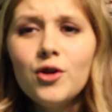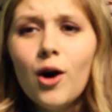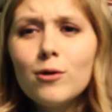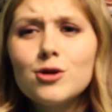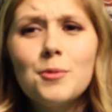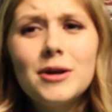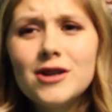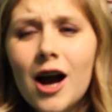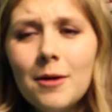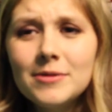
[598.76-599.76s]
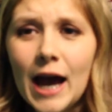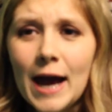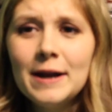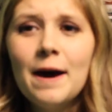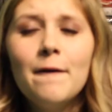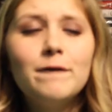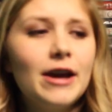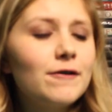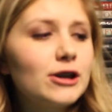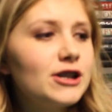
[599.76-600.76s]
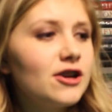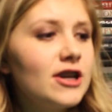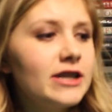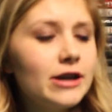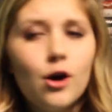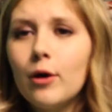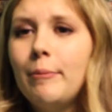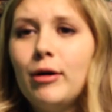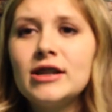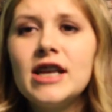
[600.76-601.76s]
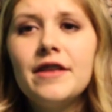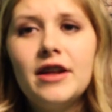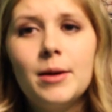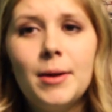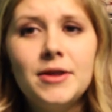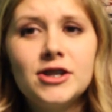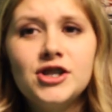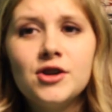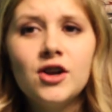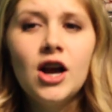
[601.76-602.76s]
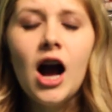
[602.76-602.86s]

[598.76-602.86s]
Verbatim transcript: those are my top 10 favorite series or books that I read this year.